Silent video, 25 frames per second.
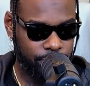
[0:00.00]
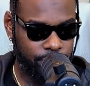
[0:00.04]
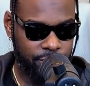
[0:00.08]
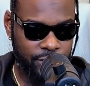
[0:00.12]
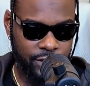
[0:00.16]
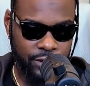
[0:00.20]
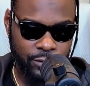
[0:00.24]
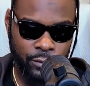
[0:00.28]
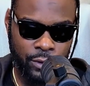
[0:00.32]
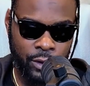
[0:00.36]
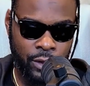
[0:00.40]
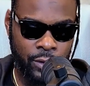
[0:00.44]

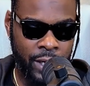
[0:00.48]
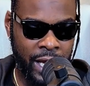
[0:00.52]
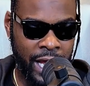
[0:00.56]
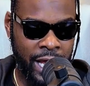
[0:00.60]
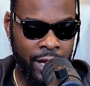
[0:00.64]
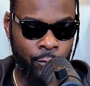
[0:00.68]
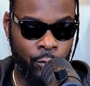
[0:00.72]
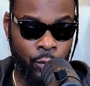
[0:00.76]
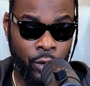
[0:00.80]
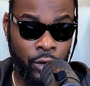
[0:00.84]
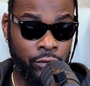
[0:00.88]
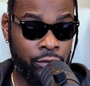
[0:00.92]
We got
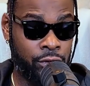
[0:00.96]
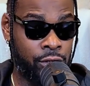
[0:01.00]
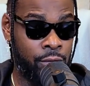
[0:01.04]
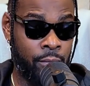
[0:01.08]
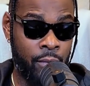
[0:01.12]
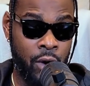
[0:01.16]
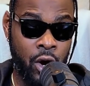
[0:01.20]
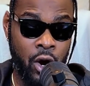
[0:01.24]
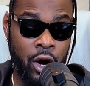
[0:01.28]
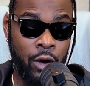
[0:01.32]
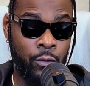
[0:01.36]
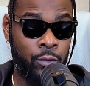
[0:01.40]
work
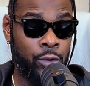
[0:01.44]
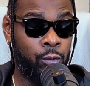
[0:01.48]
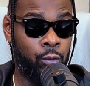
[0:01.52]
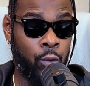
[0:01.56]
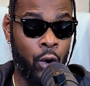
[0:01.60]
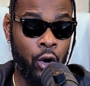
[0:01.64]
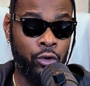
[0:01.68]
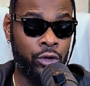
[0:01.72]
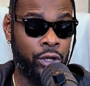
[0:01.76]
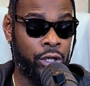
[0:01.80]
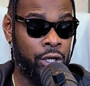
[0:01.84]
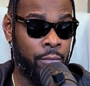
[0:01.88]
tomorrow. We
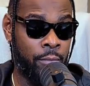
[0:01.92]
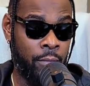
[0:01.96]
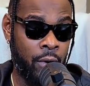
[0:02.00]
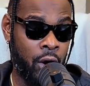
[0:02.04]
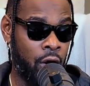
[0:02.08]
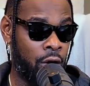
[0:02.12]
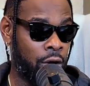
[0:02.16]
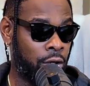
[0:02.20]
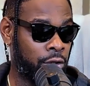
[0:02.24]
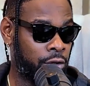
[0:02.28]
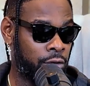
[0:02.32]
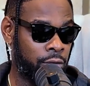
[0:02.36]
working
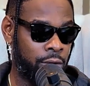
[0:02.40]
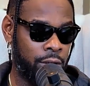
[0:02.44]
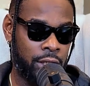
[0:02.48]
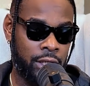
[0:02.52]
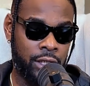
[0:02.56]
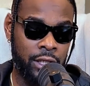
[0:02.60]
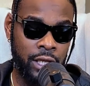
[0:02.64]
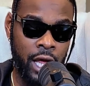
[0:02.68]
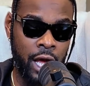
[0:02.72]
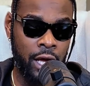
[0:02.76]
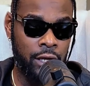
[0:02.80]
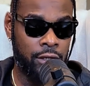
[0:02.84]
tomorrow, 3
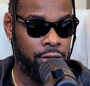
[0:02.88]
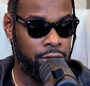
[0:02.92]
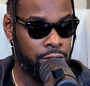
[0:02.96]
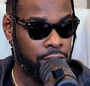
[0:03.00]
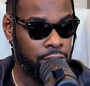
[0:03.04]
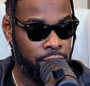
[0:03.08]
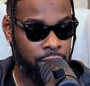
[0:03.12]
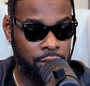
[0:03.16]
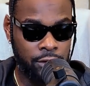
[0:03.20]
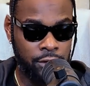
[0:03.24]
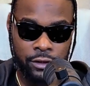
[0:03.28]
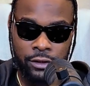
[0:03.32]
o'clock,
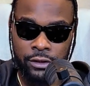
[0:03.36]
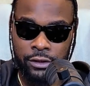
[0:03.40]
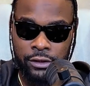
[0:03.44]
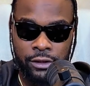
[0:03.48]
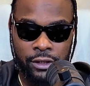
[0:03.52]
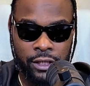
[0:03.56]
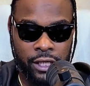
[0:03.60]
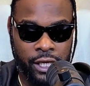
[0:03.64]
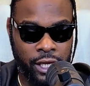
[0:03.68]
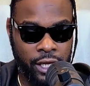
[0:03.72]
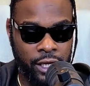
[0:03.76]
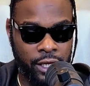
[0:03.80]

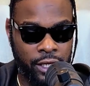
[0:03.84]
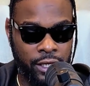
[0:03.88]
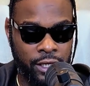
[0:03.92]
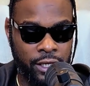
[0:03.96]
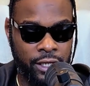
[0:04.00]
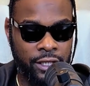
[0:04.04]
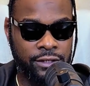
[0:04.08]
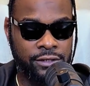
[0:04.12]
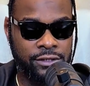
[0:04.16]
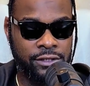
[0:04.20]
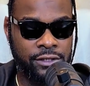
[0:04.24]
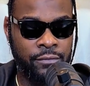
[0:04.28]
and
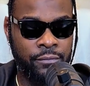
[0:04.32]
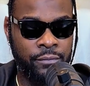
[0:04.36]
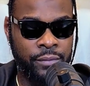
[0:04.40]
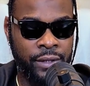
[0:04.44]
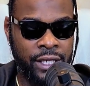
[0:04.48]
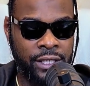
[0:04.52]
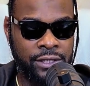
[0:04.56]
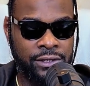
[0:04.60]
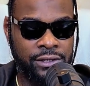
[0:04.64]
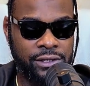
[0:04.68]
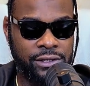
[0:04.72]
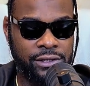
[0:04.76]
it's the
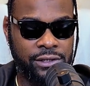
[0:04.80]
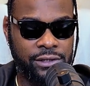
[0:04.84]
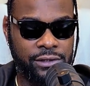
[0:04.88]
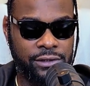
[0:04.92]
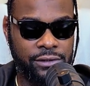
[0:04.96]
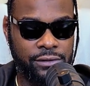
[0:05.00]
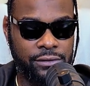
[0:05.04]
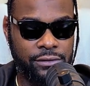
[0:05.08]
best.